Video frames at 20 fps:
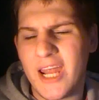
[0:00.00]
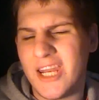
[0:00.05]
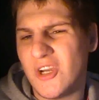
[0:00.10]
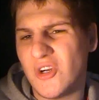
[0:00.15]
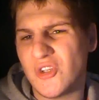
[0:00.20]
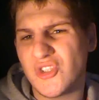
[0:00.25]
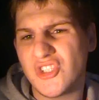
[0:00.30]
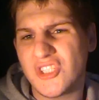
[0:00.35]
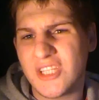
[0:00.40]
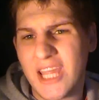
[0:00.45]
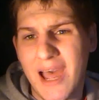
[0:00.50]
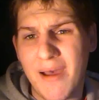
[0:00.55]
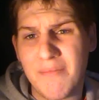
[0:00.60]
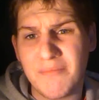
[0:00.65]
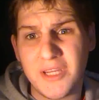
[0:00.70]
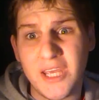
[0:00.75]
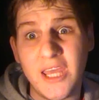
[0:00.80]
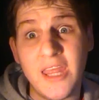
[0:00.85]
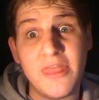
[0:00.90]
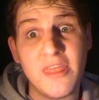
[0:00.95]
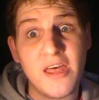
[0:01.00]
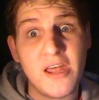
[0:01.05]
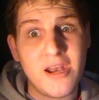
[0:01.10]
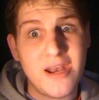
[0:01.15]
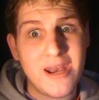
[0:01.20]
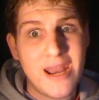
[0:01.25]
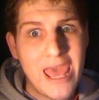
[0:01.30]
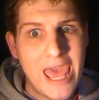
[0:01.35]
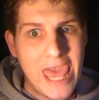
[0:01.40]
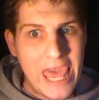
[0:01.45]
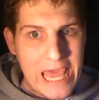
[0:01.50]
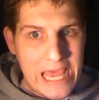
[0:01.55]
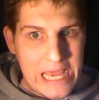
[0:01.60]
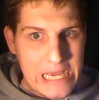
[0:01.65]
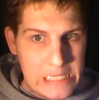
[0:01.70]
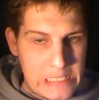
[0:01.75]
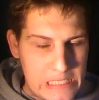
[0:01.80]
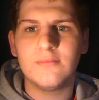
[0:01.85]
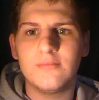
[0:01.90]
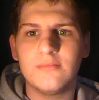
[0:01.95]
and he got stabbed in the
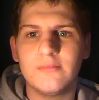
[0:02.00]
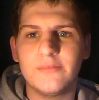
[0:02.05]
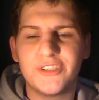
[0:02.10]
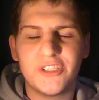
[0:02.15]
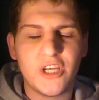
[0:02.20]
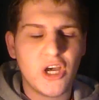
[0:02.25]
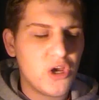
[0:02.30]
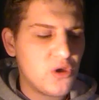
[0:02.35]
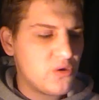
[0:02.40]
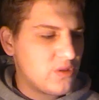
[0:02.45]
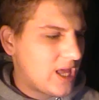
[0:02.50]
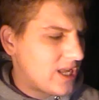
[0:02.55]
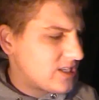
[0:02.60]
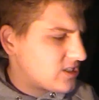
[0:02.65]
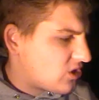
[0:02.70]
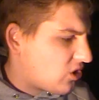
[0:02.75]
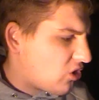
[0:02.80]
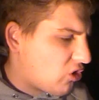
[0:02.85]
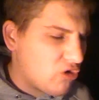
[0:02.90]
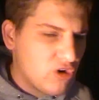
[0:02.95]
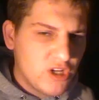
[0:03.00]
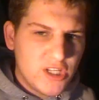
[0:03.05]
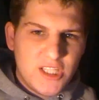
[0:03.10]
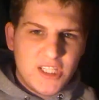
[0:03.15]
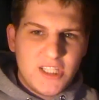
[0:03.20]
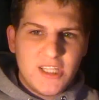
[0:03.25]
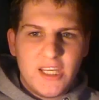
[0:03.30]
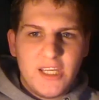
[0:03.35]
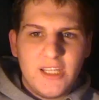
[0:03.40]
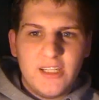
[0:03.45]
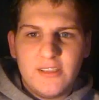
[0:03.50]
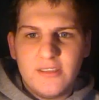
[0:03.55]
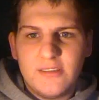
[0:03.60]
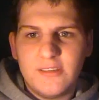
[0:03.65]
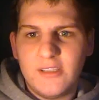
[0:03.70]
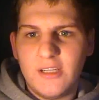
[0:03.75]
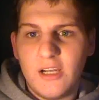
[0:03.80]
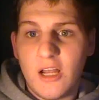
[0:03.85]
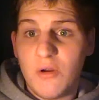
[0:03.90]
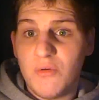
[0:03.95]
neck. So that's a horrid scene.
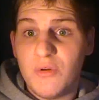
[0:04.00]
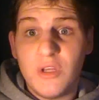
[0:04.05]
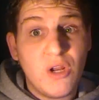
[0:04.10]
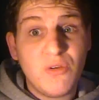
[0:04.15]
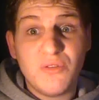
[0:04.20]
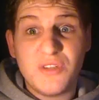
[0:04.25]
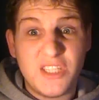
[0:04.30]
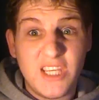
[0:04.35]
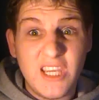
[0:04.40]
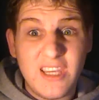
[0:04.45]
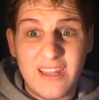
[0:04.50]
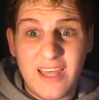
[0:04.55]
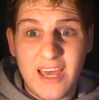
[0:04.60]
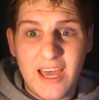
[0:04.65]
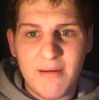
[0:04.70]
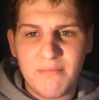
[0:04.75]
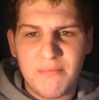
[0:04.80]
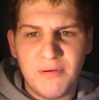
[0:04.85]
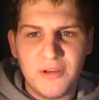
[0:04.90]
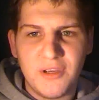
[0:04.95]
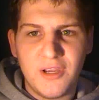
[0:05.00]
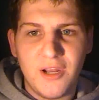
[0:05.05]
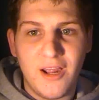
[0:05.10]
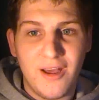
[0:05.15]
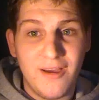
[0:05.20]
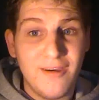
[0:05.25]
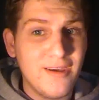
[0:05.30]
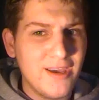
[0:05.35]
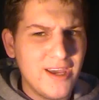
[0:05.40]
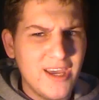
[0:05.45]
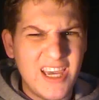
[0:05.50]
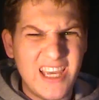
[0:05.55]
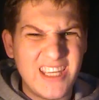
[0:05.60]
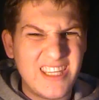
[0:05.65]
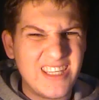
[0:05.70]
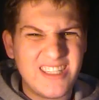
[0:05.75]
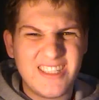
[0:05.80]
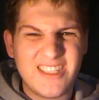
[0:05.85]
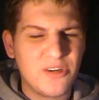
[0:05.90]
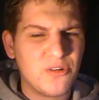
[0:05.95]
You know, you don't see that, but
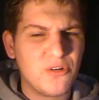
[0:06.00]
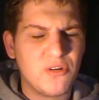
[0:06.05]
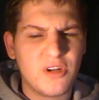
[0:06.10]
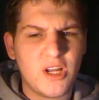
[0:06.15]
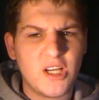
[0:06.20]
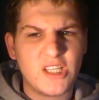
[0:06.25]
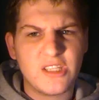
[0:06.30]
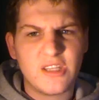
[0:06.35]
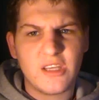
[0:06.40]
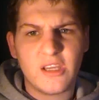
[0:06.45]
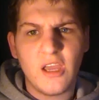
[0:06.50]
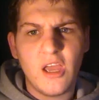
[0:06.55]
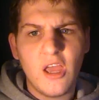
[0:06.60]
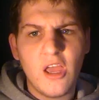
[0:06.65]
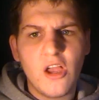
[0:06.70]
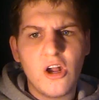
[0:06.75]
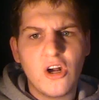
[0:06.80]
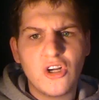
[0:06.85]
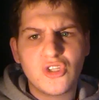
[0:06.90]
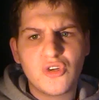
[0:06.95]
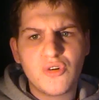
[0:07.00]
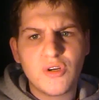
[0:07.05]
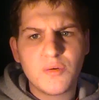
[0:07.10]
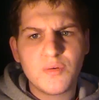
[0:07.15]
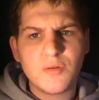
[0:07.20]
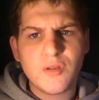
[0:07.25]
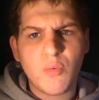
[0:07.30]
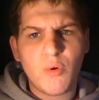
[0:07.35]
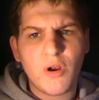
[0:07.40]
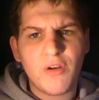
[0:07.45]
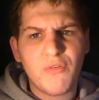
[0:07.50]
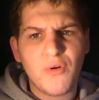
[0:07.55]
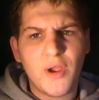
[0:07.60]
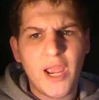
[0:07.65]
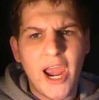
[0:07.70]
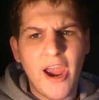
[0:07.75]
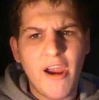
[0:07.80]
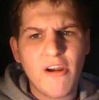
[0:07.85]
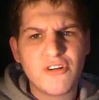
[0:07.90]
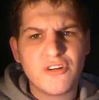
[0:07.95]
it's still not nice to think. Because Chris was a wonderful
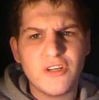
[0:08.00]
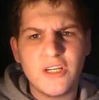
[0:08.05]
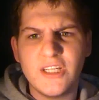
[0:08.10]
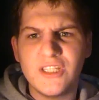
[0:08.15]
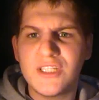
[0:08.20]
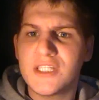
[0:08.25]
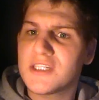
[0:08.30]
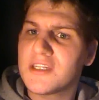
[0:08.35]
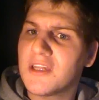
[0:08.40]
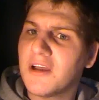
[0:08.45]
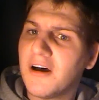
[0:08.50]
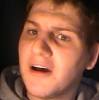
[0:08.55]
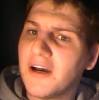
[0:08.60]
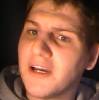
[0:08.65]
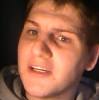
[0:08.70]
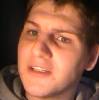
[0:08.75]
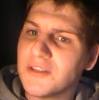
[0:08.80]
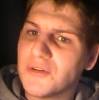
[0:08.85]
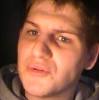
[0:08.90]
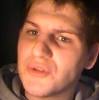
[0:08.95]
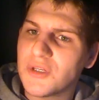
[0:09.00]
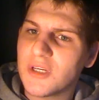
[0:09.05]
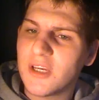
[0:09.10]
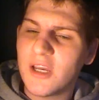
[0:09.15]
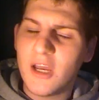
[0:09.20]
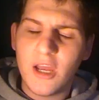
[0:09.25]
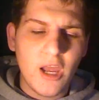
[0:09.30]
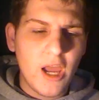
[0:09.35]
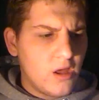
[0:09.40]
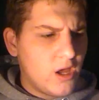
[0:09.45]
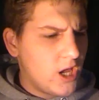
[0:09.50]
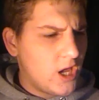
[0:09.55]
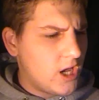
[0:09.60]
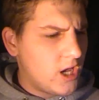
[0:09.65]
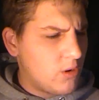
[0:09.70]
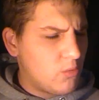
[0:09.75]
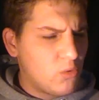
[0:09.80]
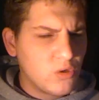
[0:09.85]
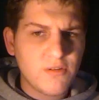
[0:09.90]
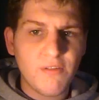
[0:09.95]
character and he just dies, you see.
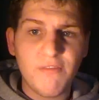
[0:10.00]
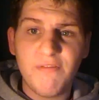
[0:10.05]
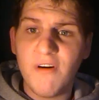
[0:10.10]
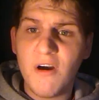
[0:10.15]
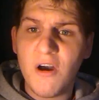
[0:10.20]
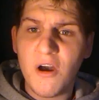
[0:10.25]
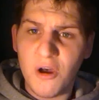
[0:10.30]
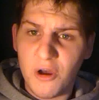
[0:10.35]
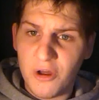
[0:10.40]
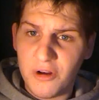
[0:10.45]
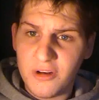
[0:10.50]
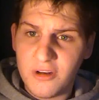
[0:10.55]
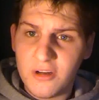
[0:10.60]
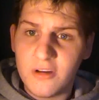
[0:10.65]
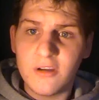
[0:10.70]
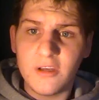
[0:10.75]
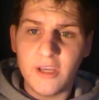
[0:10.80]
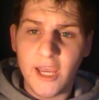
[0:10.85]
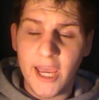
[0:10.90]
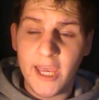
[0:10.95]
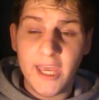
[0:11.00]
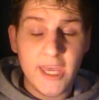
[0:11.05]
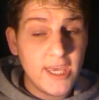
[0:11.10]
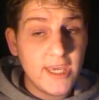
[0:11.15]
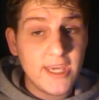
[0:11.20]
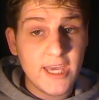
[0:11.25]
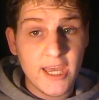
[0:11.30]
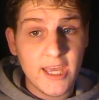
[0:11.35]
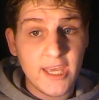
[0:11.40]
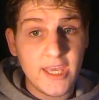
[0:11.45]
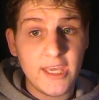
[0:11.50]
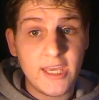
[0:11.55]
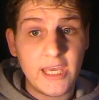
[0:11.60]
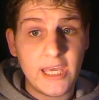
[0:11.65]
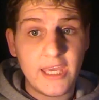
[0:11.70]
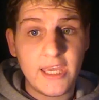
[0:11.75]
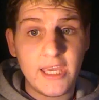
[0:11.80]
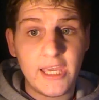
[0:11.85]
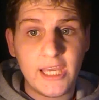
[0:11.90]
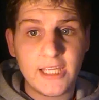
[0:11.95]
Vern, yeah, he
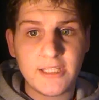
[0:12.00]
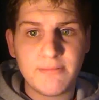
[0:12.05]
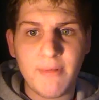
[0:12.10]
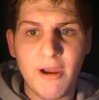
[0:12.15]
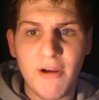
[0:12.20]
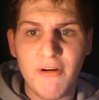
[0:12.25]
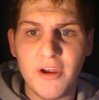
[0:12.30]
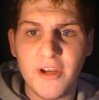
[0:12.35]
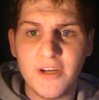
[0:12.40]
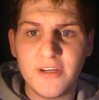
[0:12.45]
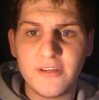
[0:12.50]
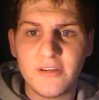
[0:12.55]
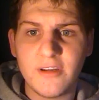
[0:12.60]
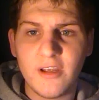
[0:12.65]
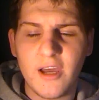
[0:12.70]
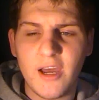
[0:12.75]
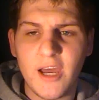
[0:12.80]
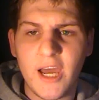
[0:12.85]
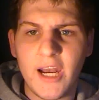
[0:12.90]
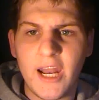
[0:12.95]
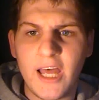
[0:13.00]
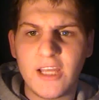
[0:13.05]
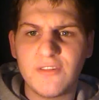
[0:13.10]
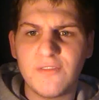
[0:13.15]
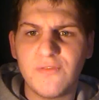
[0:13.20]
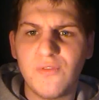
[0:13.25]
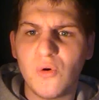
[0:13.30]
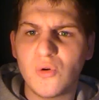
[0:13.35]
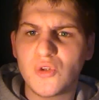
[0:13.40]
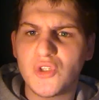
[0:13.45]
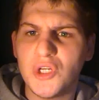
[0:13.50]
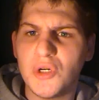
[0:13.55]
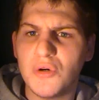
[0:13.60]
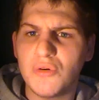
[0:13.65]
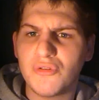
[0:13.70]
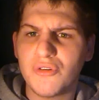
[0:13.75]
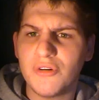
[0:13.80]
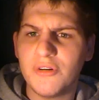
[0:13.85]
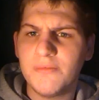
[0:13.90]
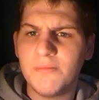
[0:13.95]
gets married and has 4
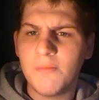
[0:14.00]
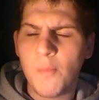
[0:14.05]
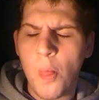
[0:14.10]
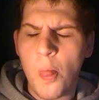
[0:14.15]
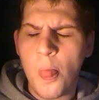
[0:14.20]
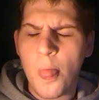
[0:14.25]
children.